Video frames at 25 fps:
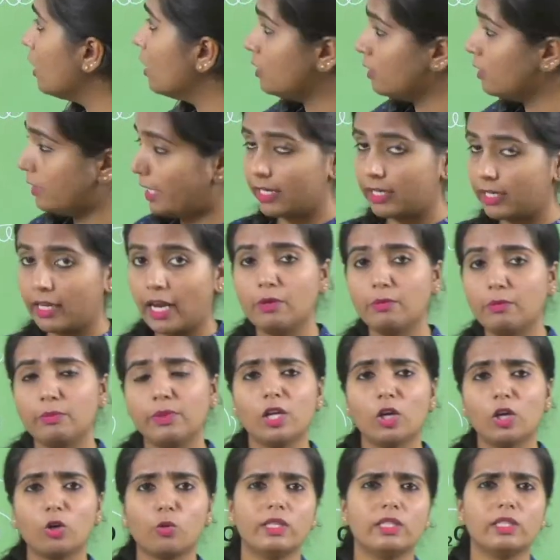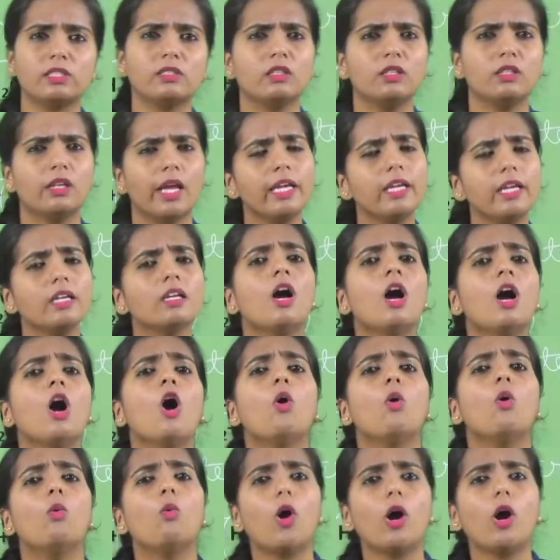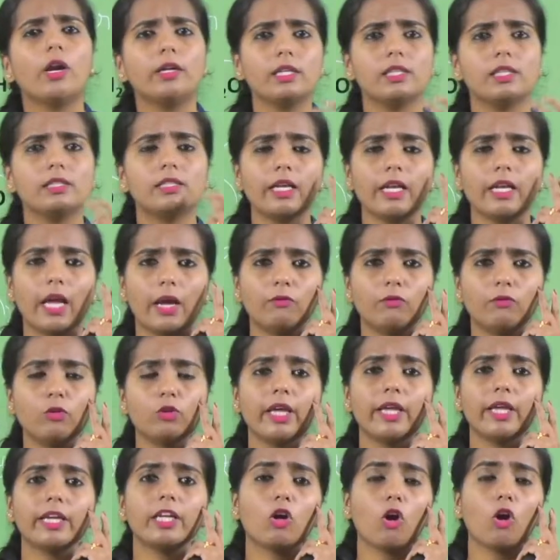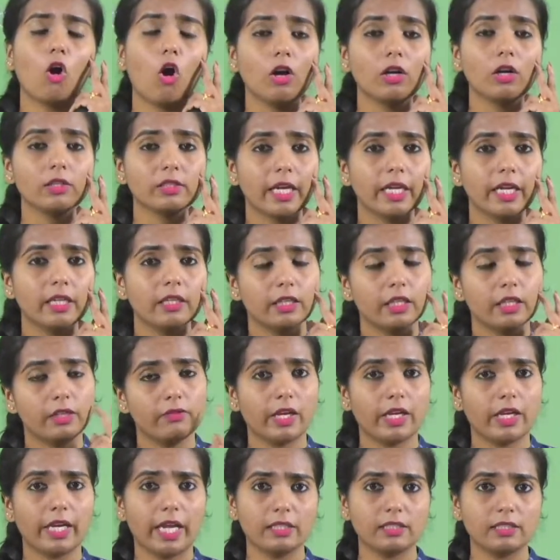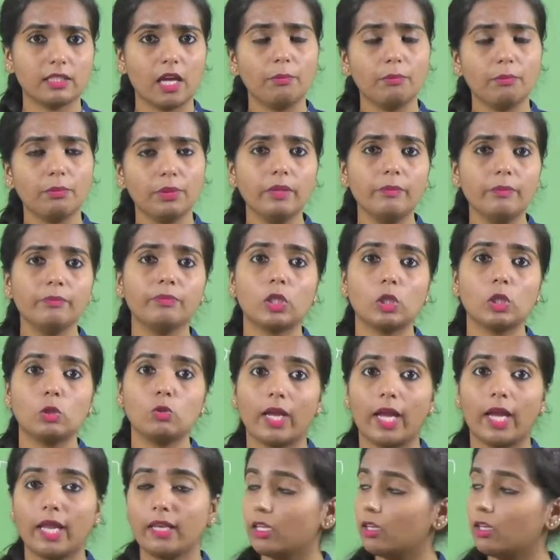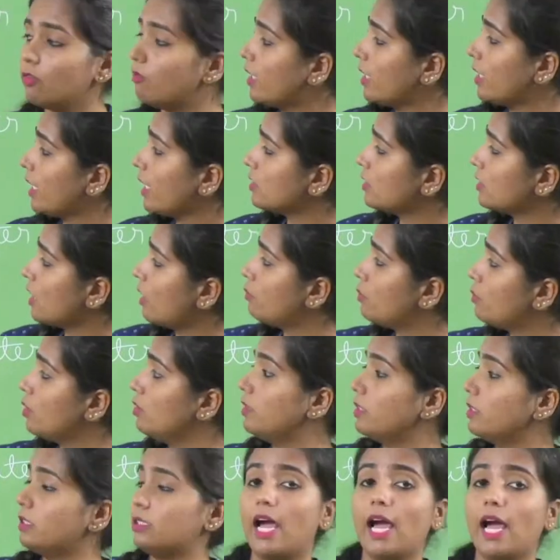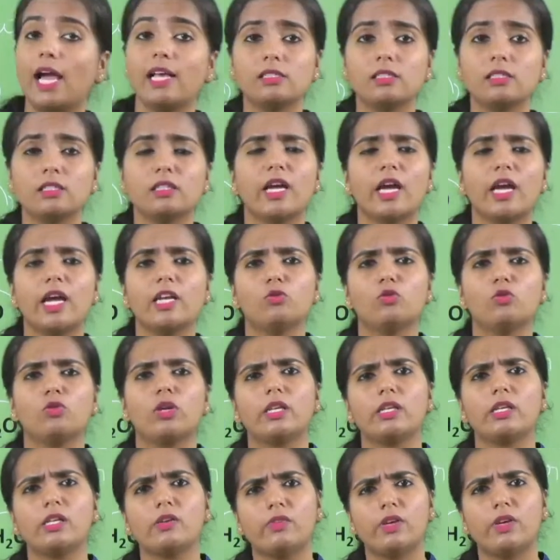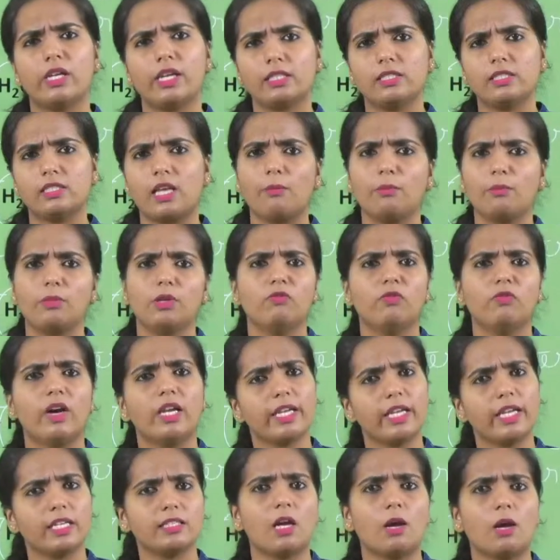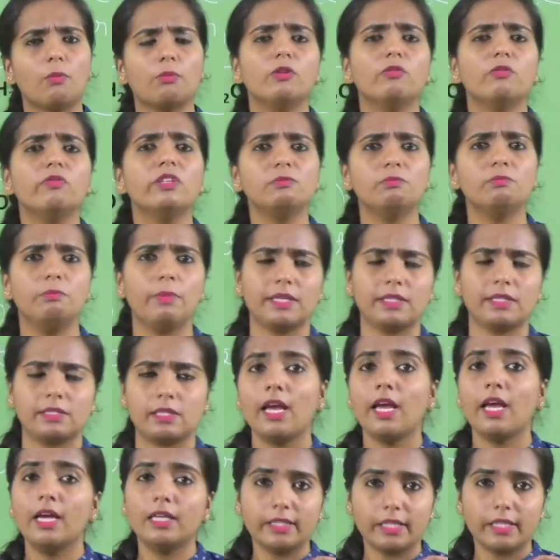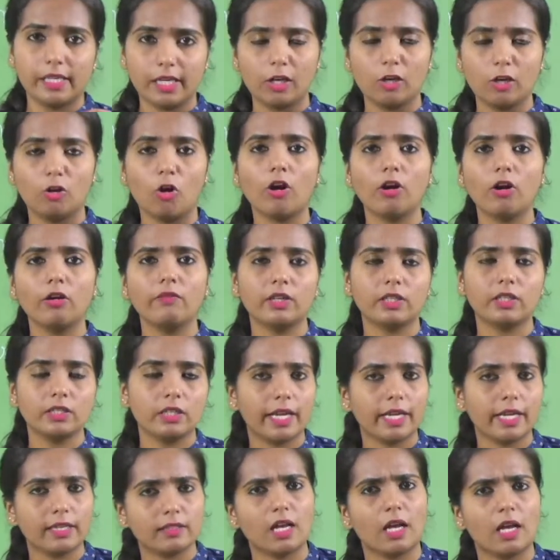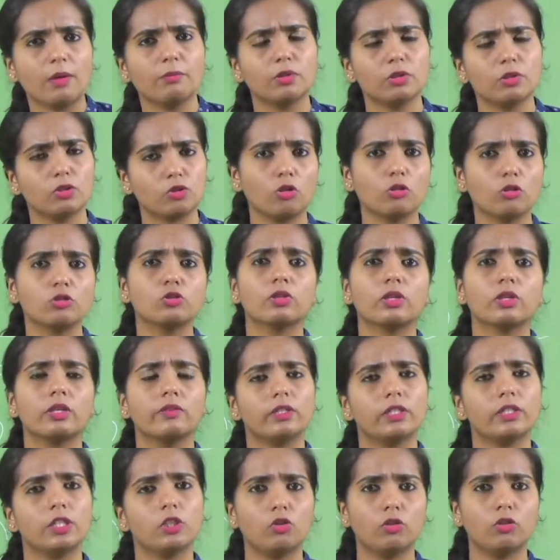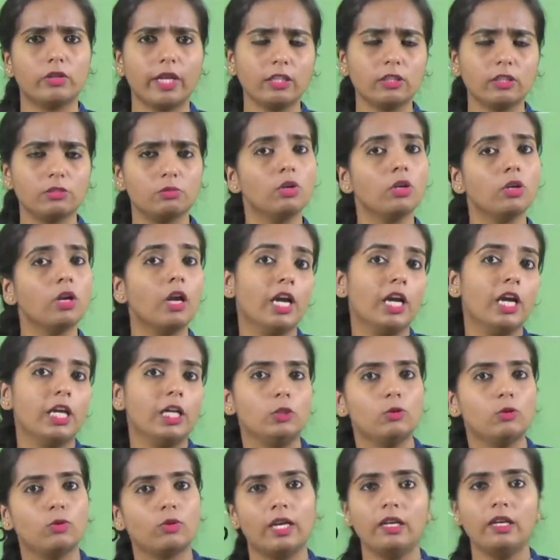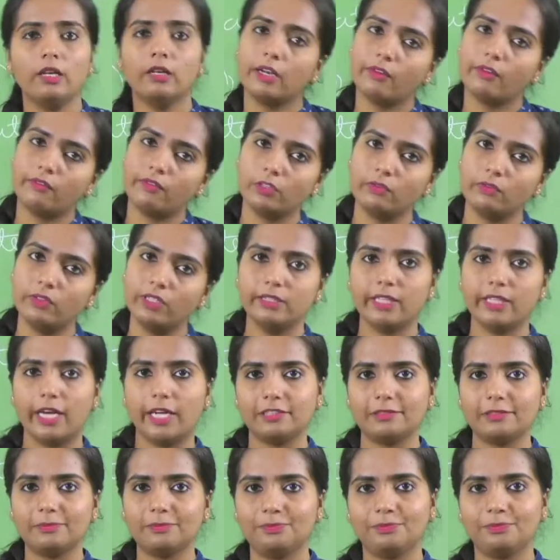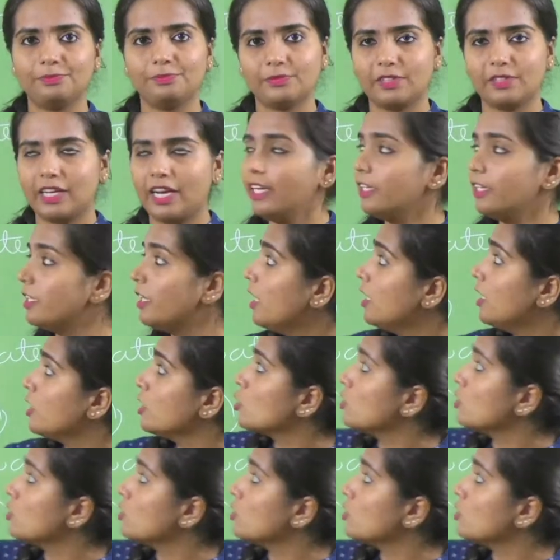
there can be a question like, what is an amphoteric oxide? Give an example. You can give one example with acid and you can give one example with base. There are a lot of other examples also given in your textbook. You can refer with that, right? So